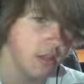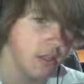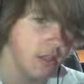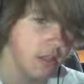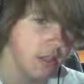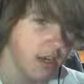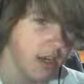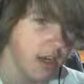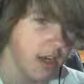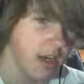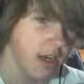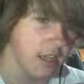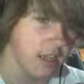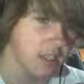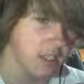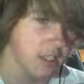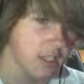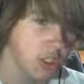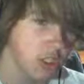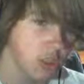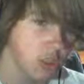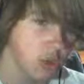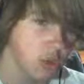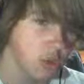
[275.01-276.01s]
Today I
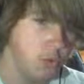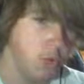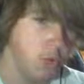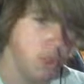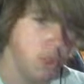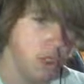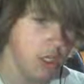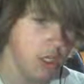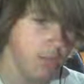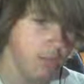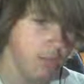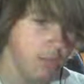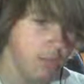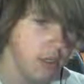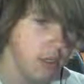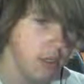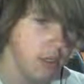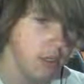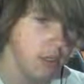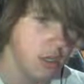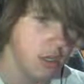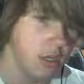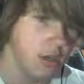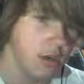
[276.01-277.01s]
swim!
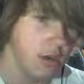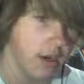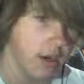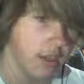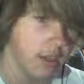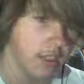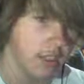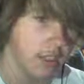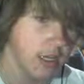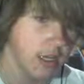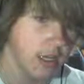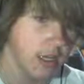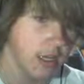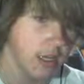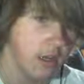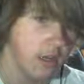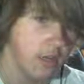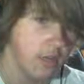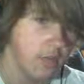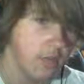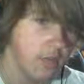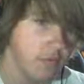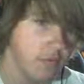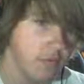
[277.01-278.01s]
Alright.
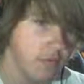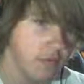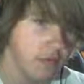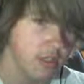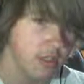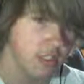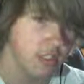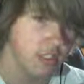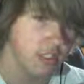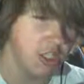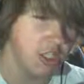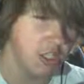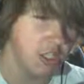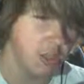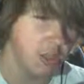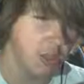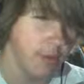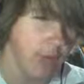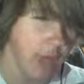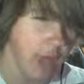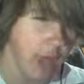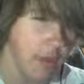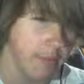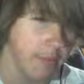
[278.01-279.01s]

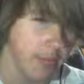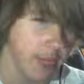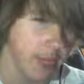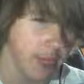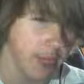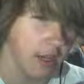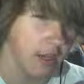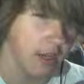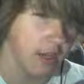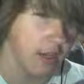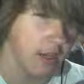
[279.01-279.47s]
Come at me.